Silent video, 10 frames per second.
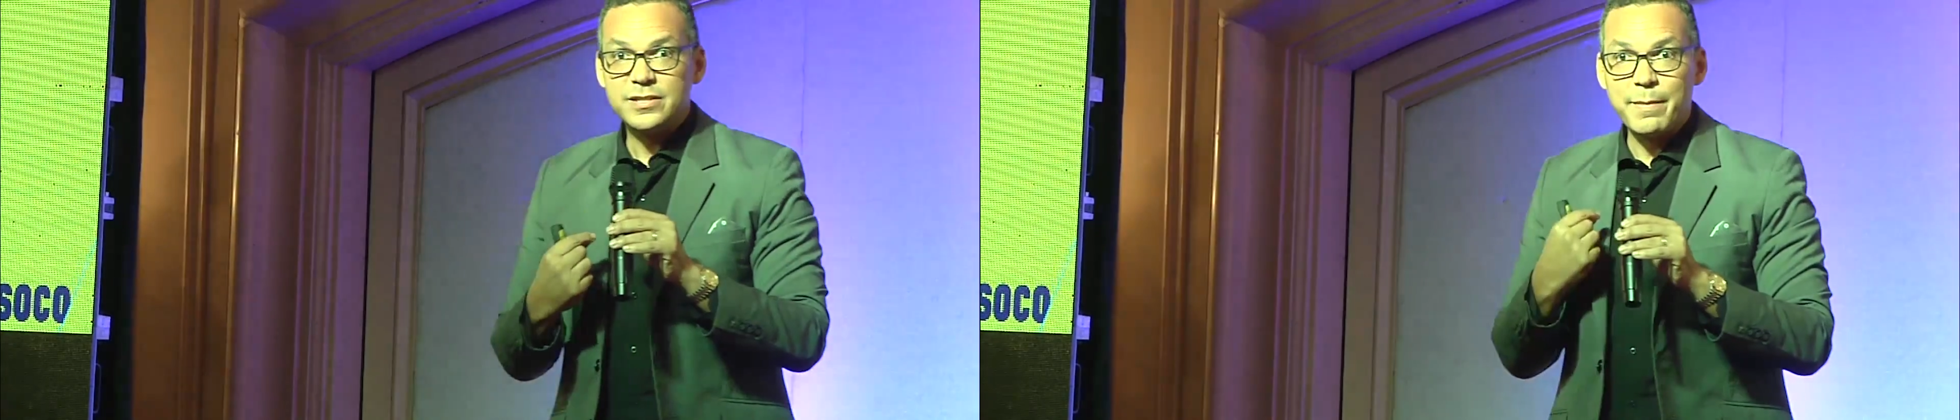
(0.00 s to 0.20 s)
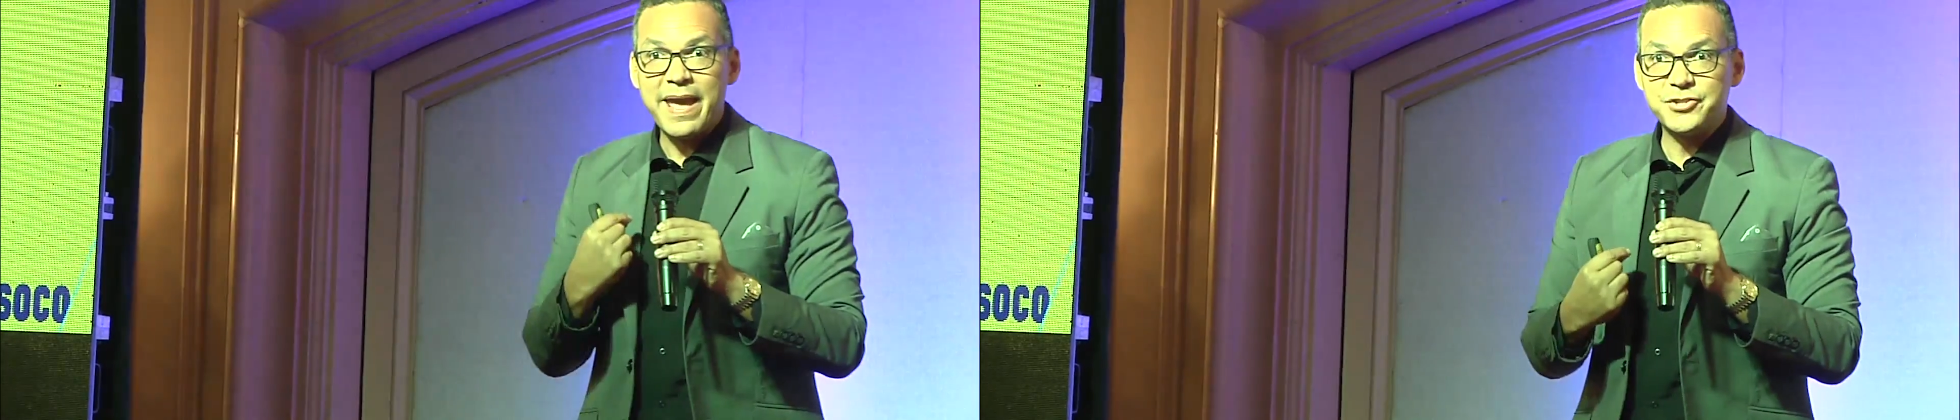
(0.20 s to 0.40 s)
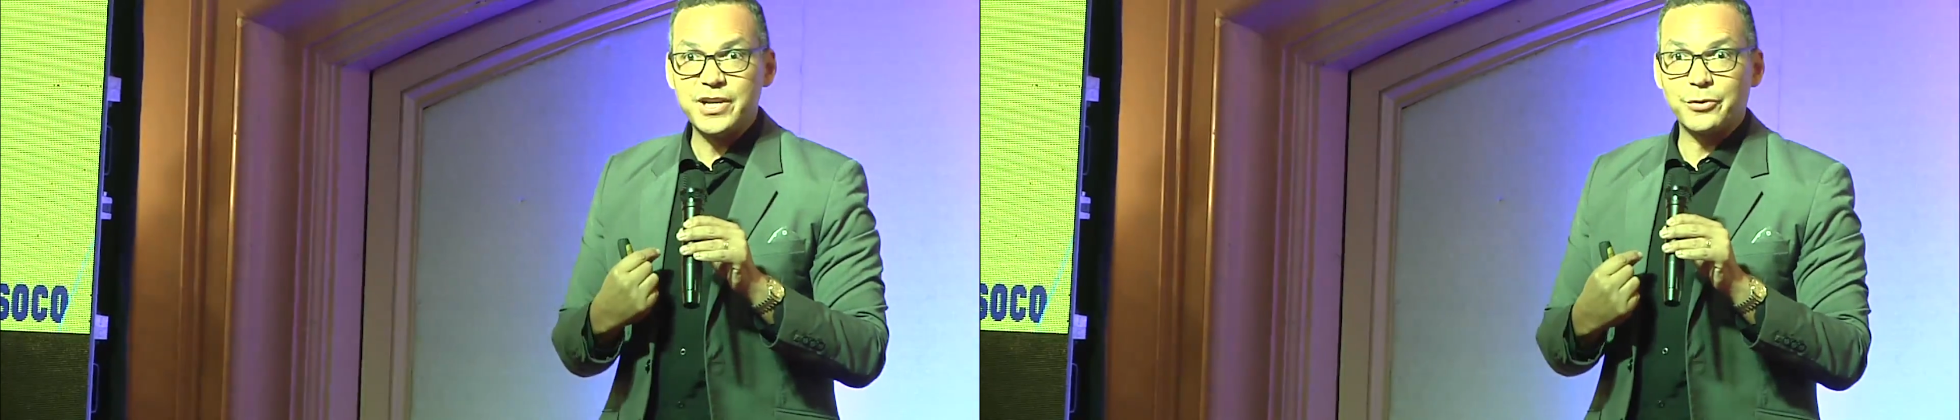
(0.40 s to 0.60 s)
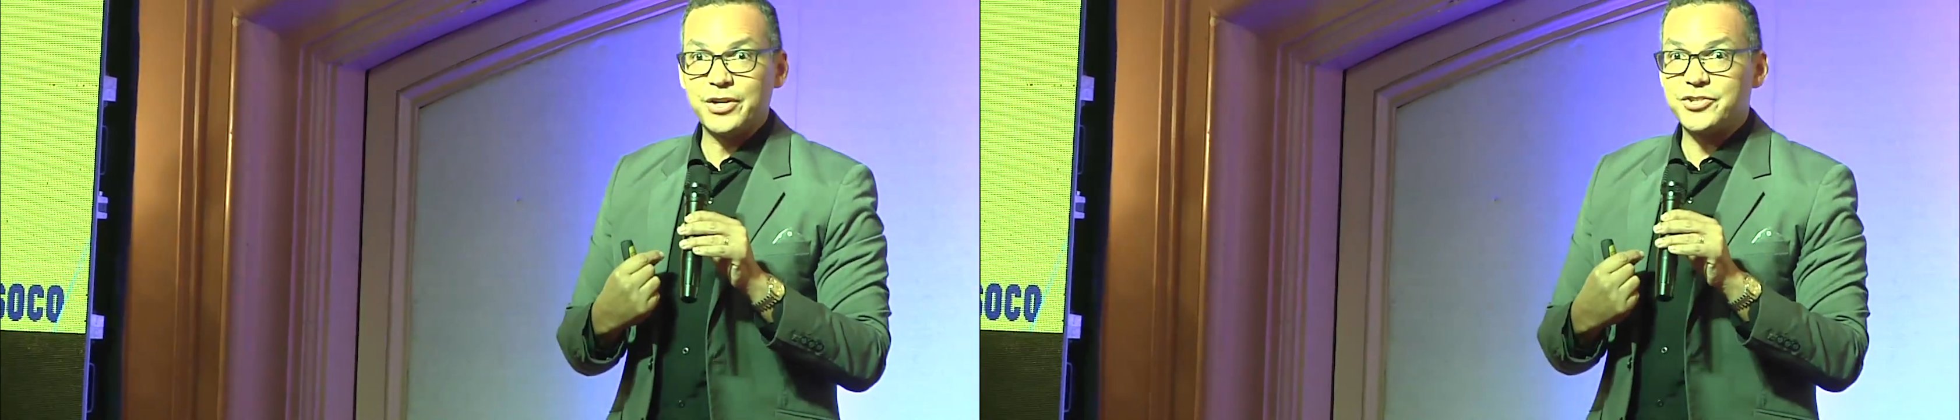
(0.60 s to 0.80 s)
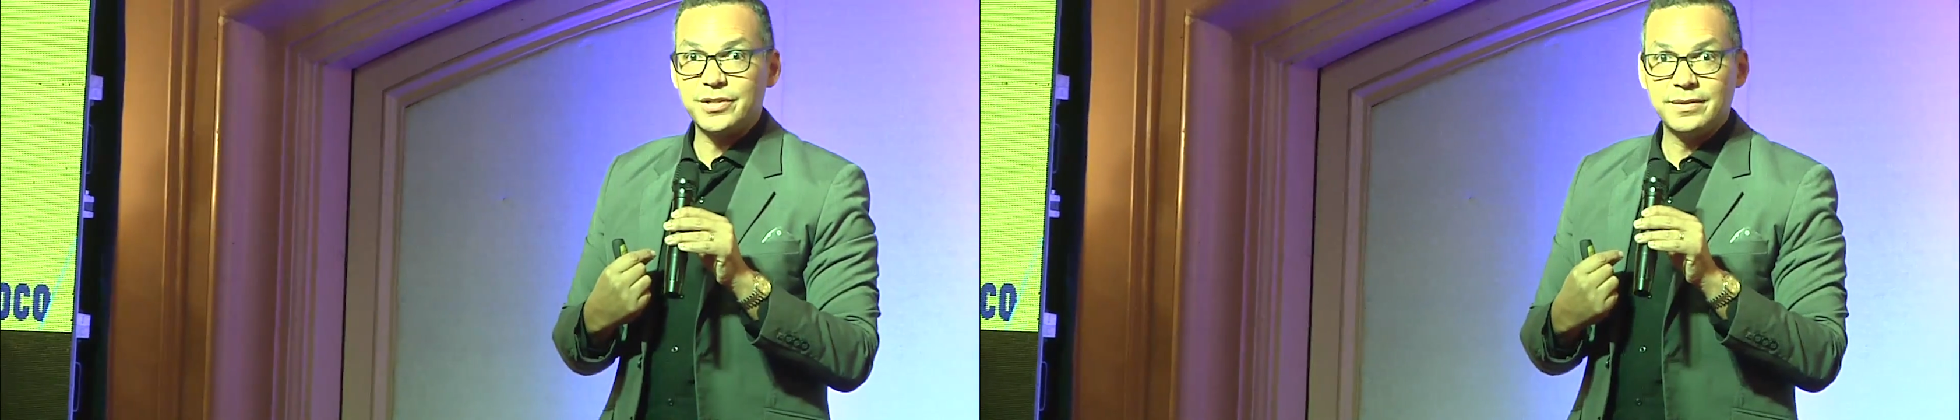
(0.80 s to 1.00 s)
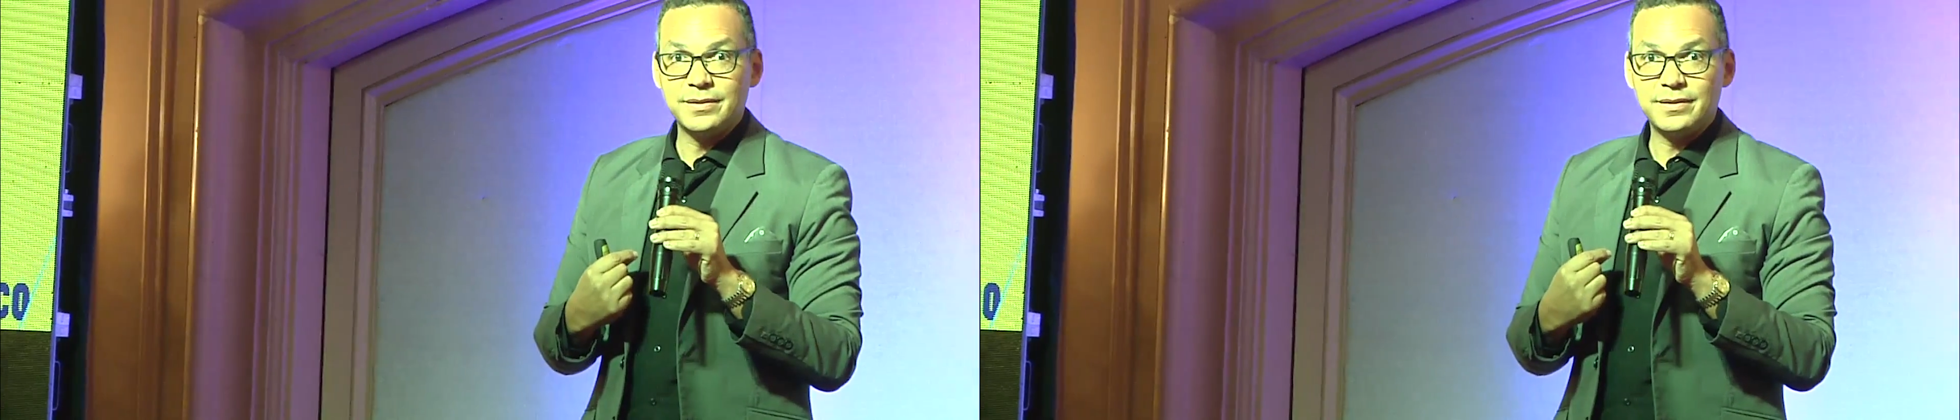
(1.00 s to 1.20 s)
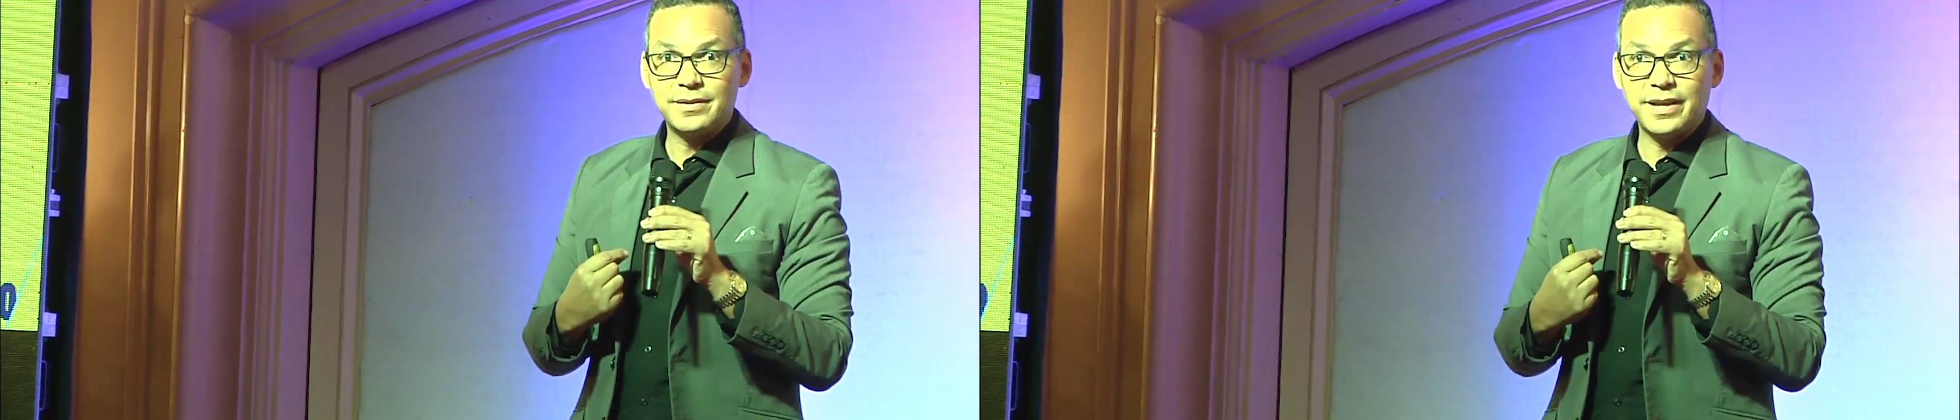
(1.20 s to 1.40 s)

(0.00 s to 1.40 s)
demand generation